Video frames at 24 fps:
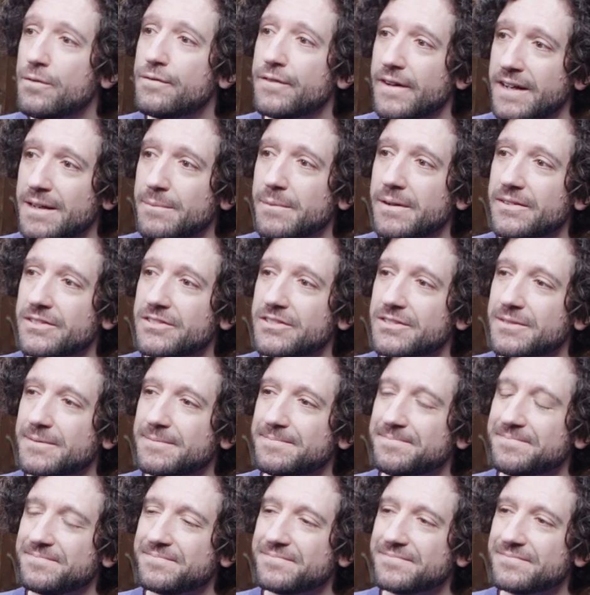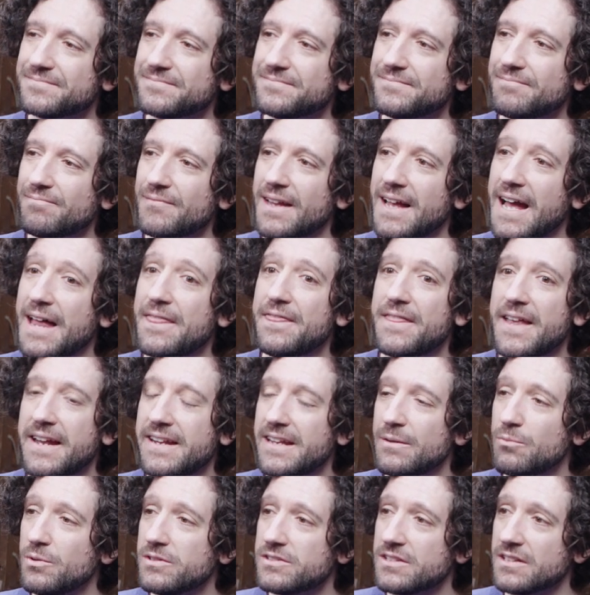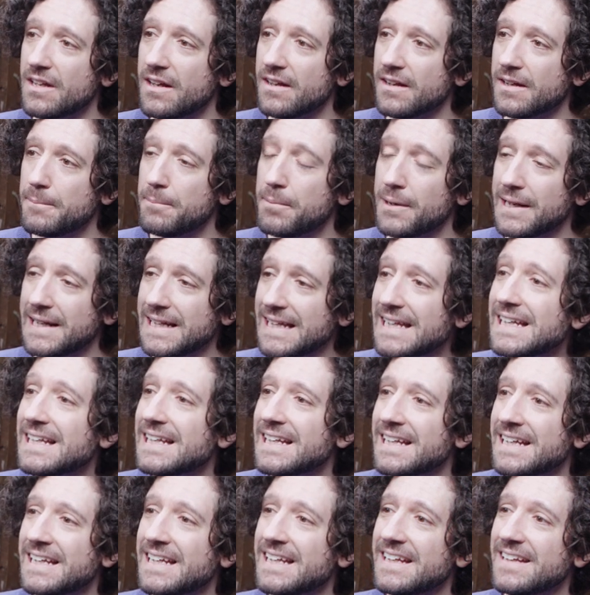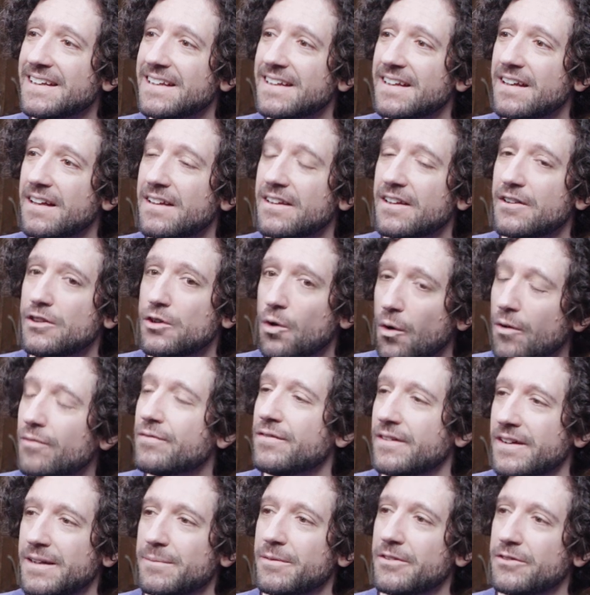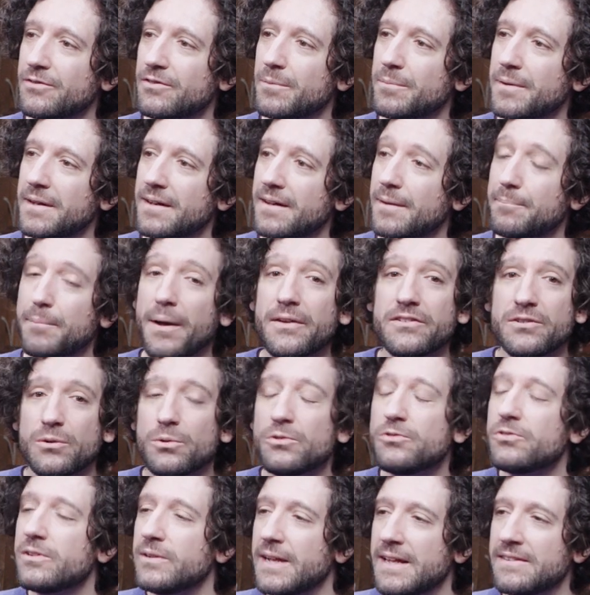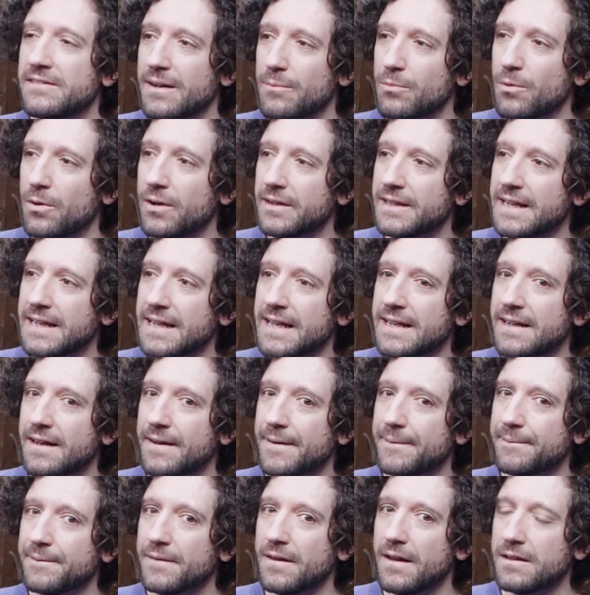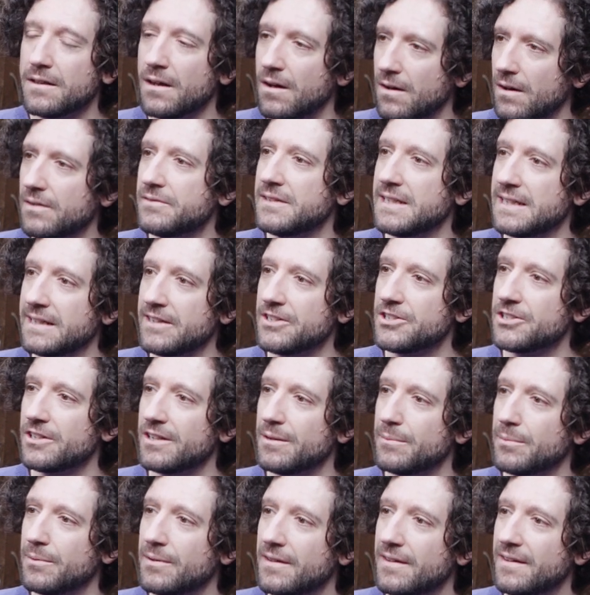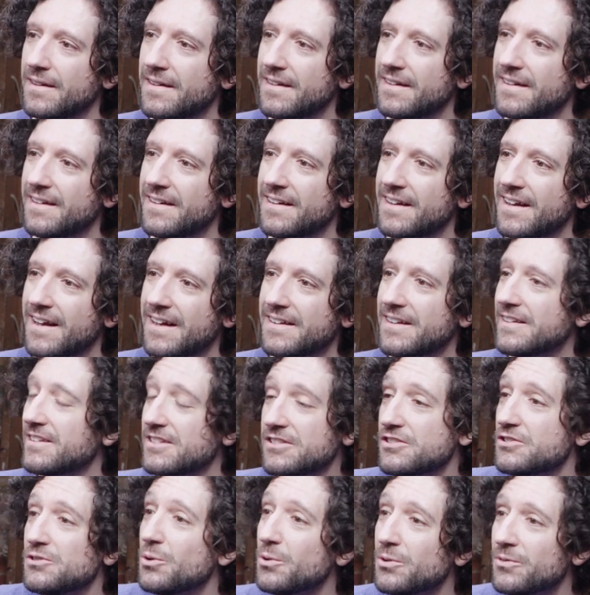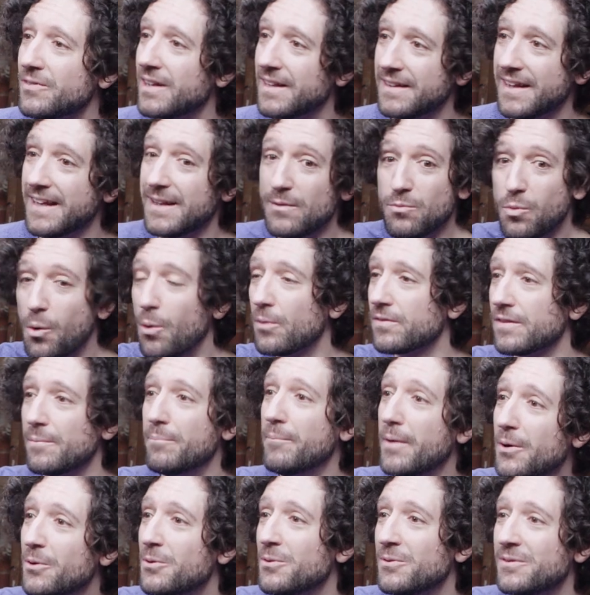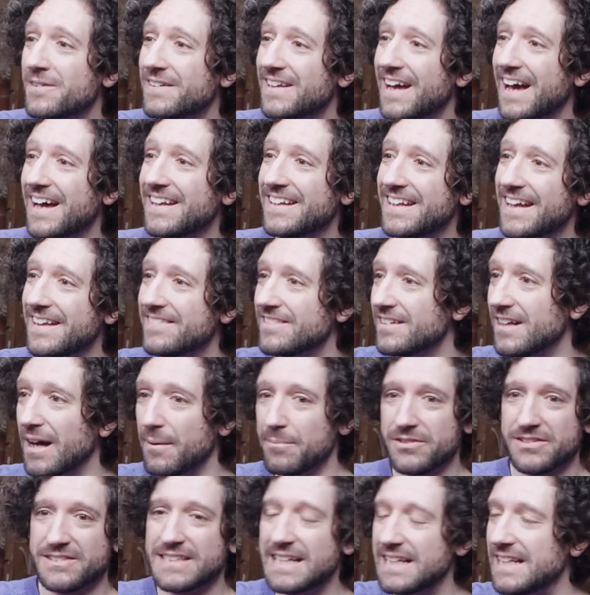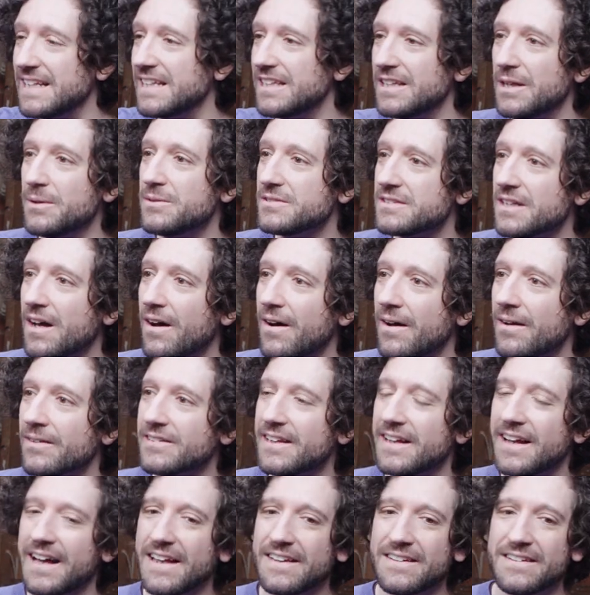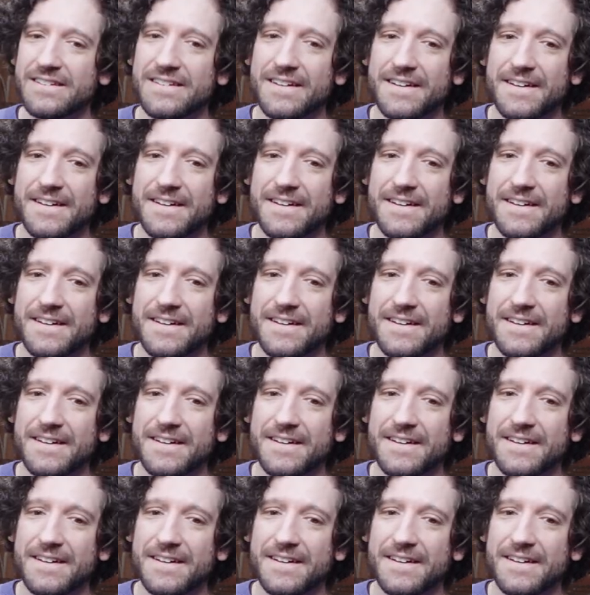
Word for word: famous, mm. and then he was completely not famous for a bit. Buzz Aldrin ended up working in a, a car dealership, and extraordinary. He walked the moon, and he ended up selling used cars. And